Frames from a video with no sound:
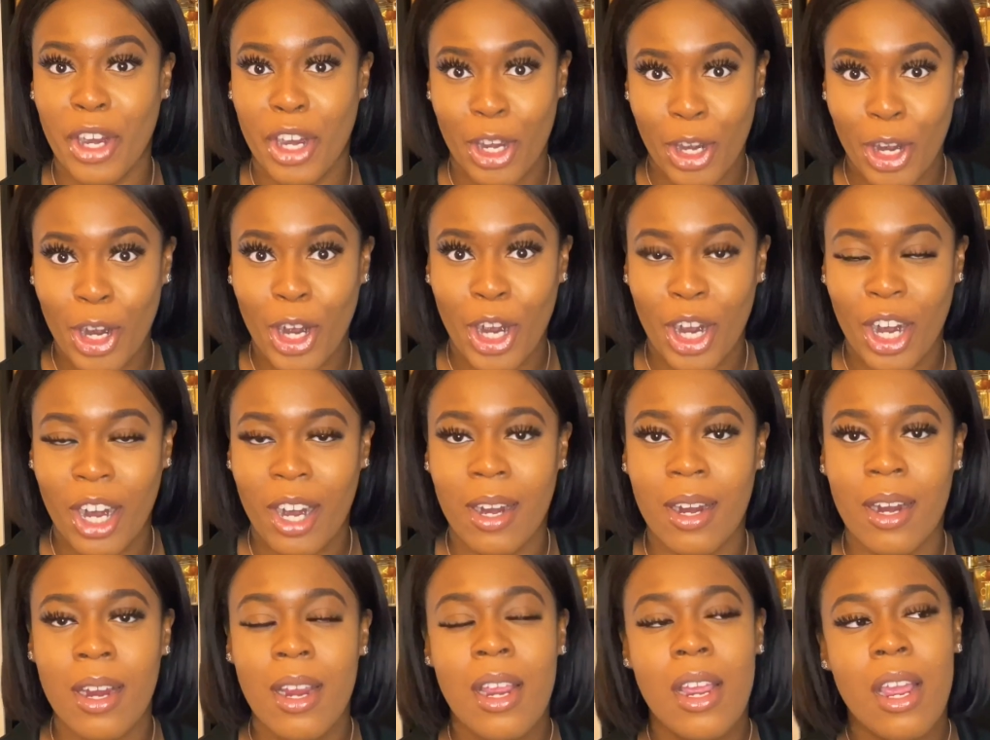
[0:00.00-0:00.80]

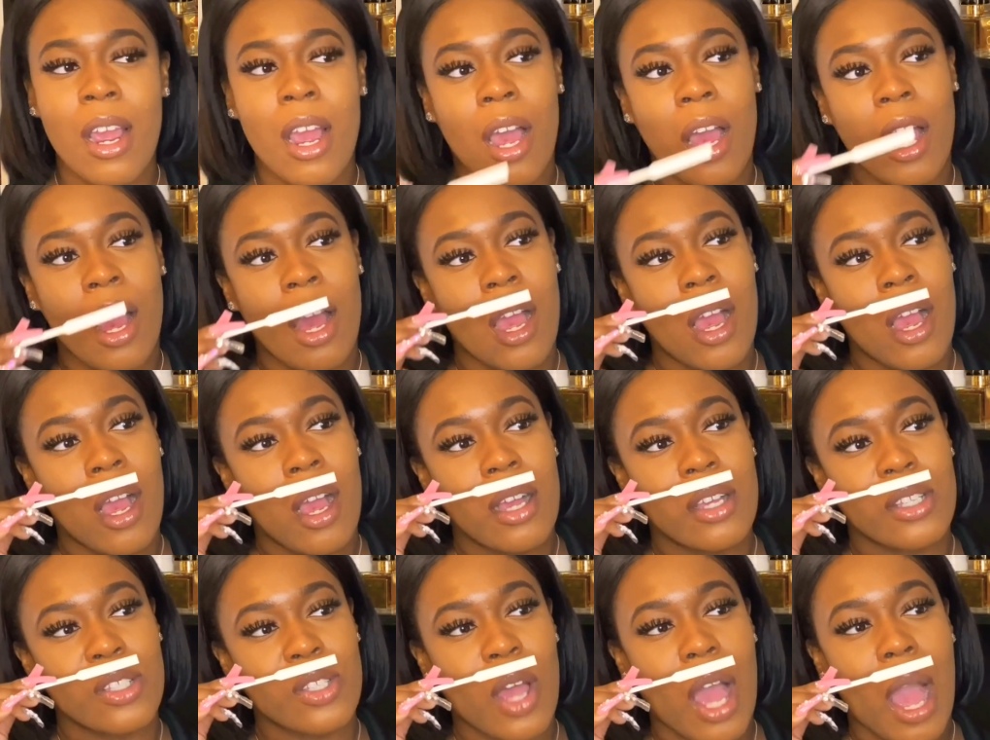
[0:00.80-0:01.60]
Her.
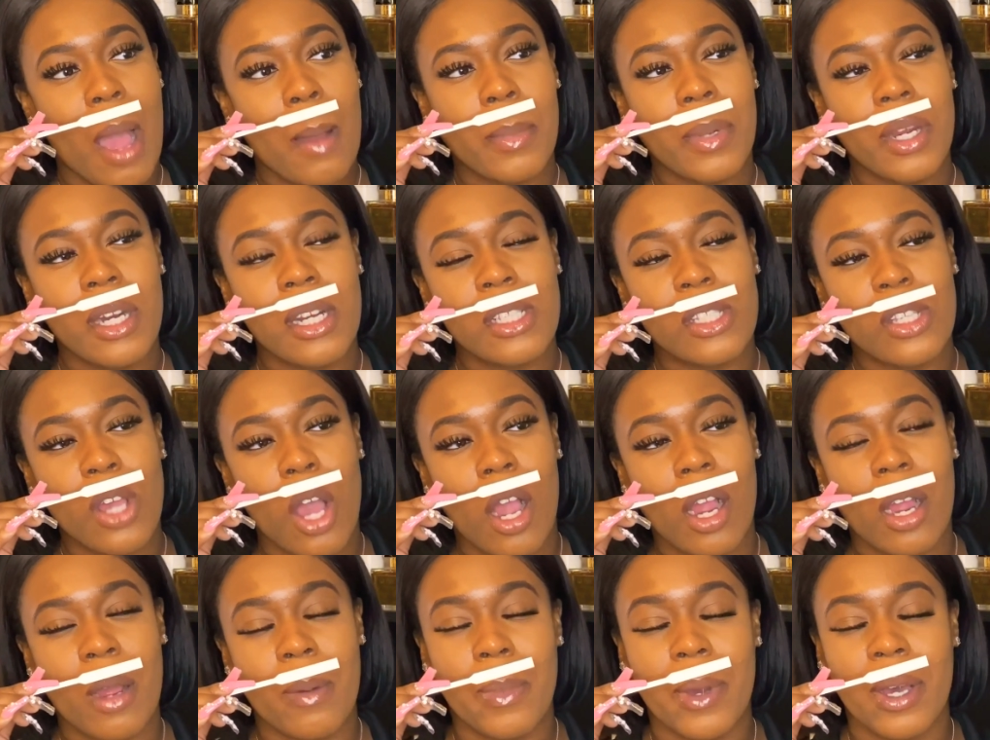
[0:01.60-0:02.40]
So I'm going to
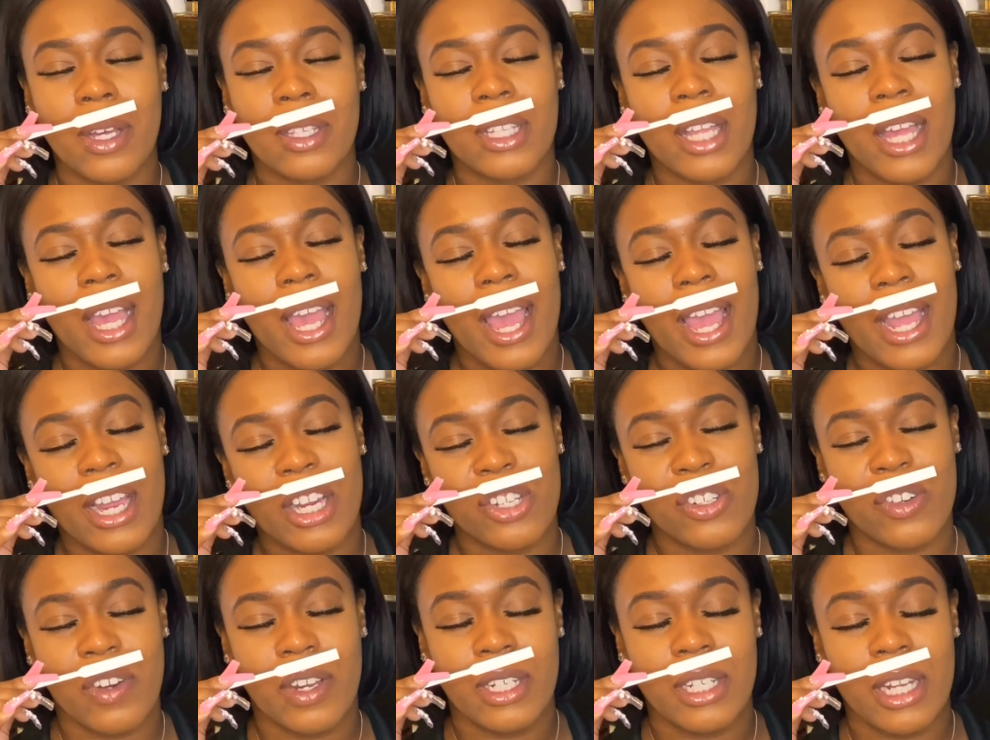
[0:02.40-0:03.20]
talk about the
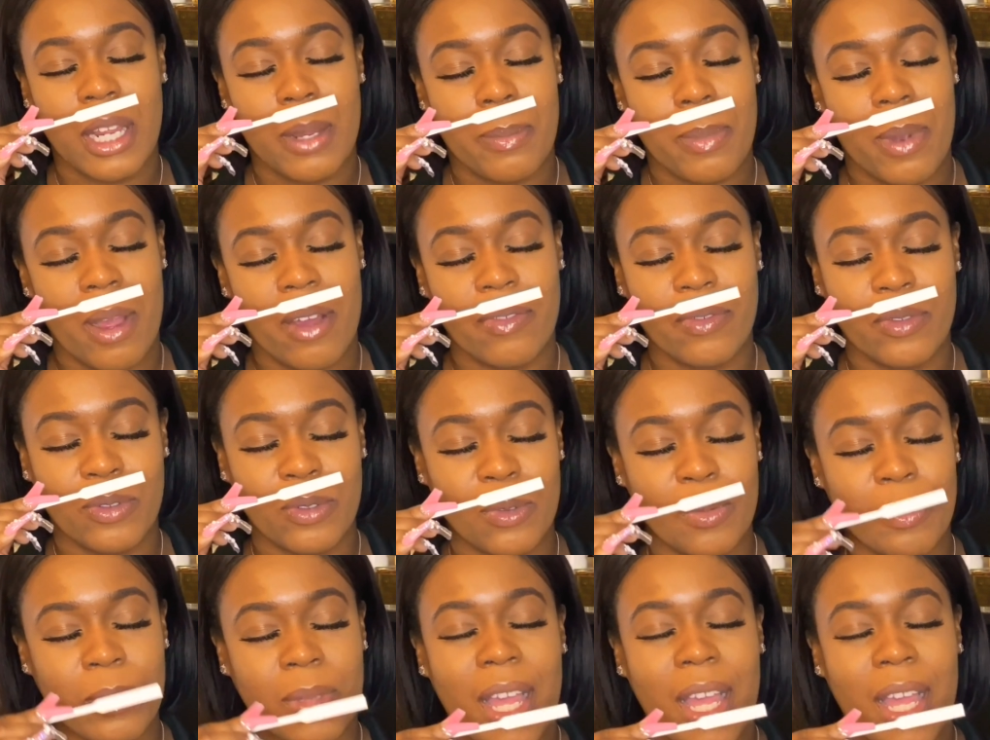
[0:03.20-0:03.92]
Extrait de Parfum.